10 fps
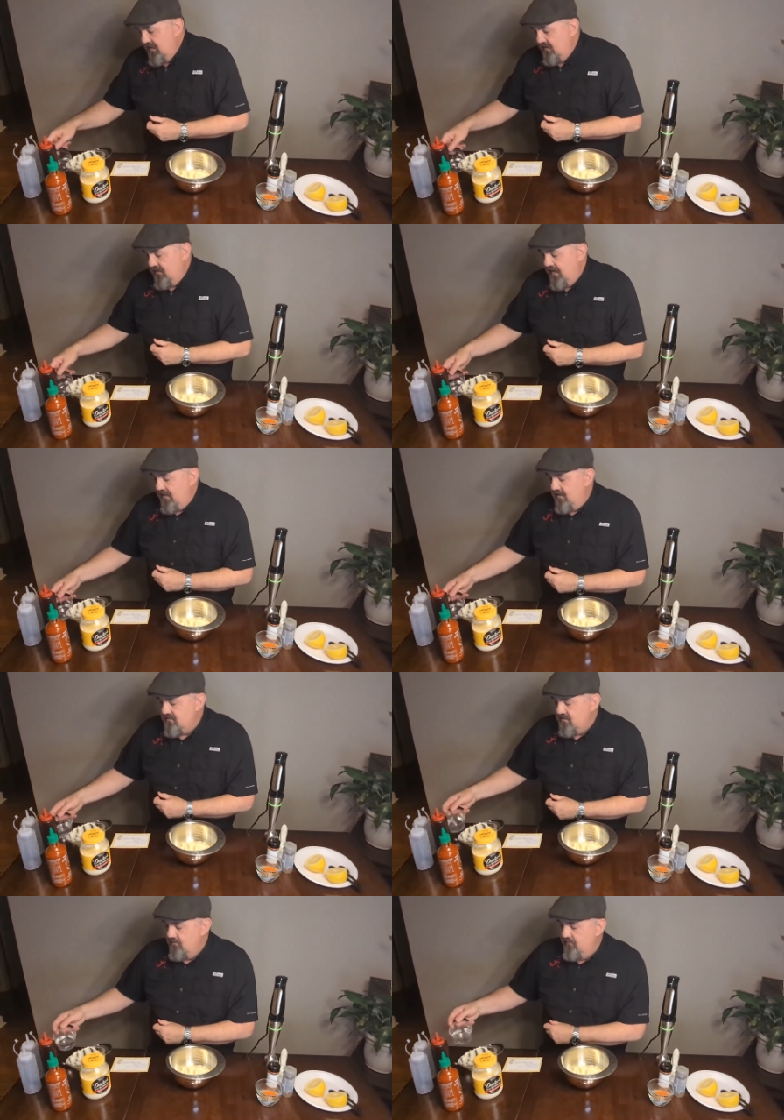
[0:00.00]
and that
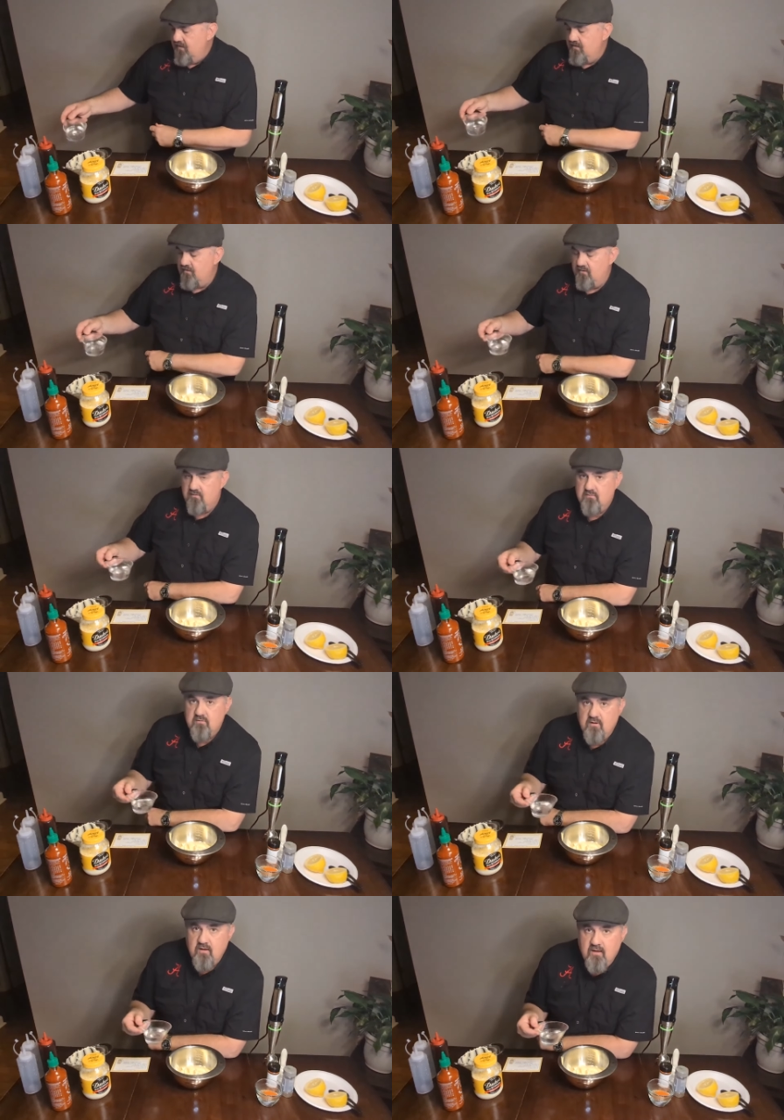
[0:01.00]
is vinegar.
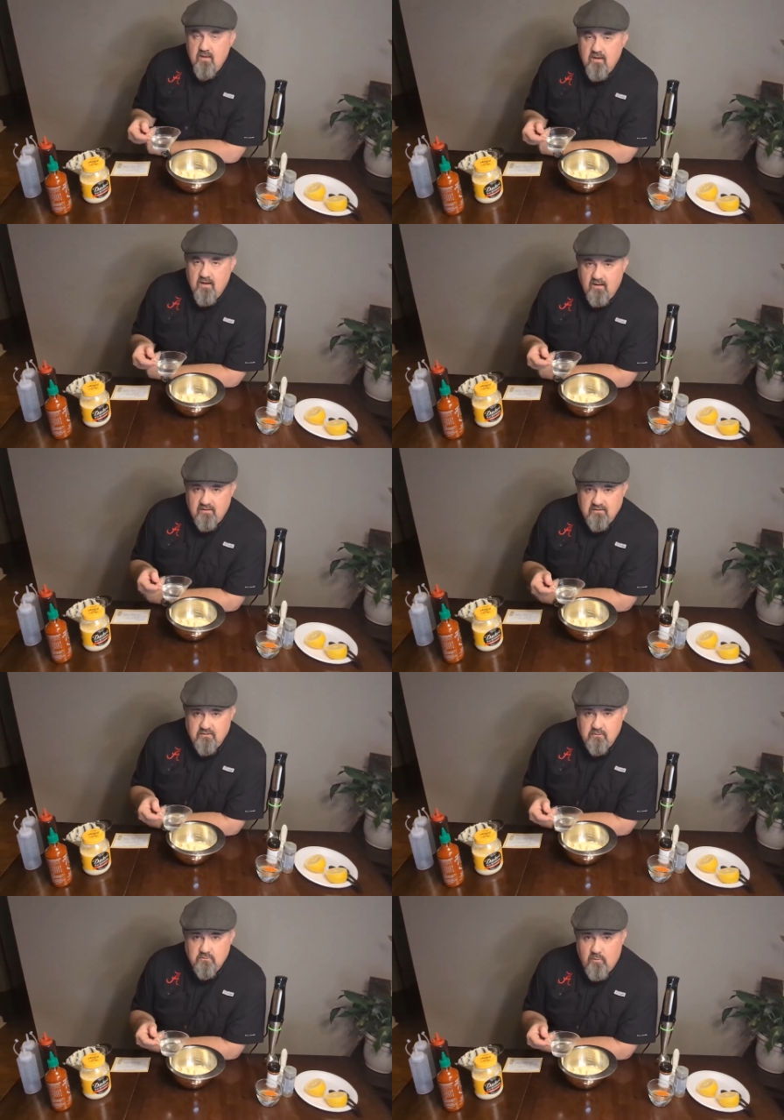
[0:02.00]
I like
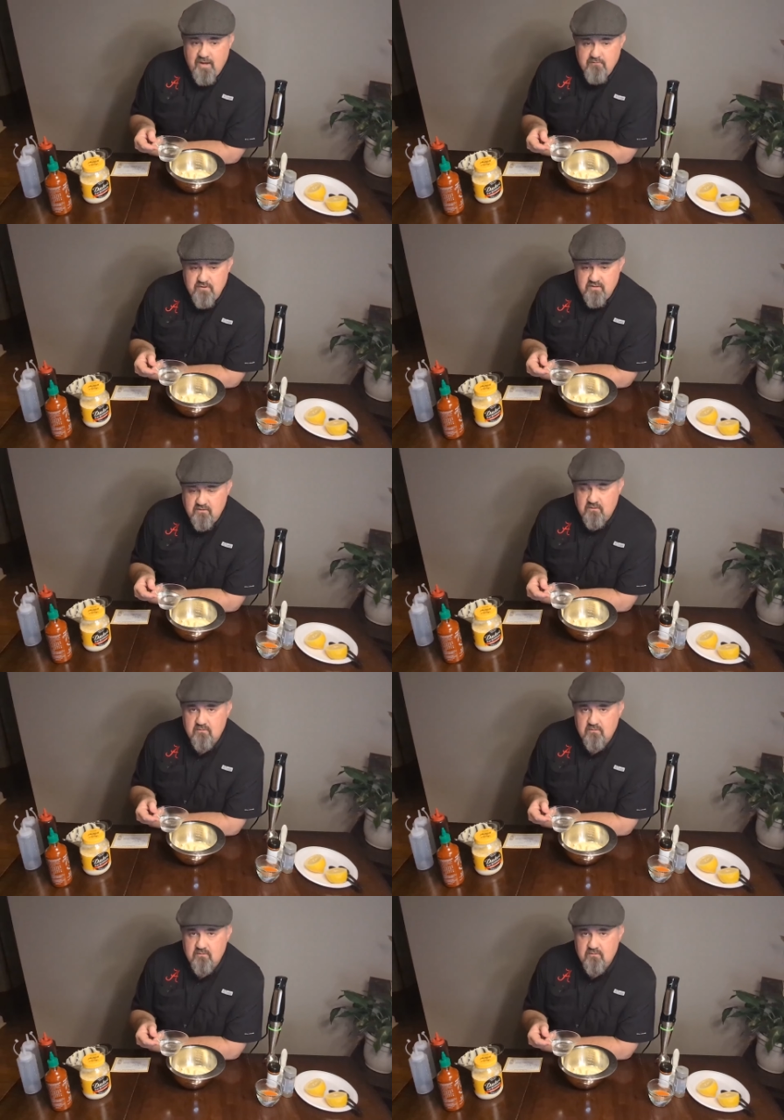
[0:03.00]
to use white vinegar.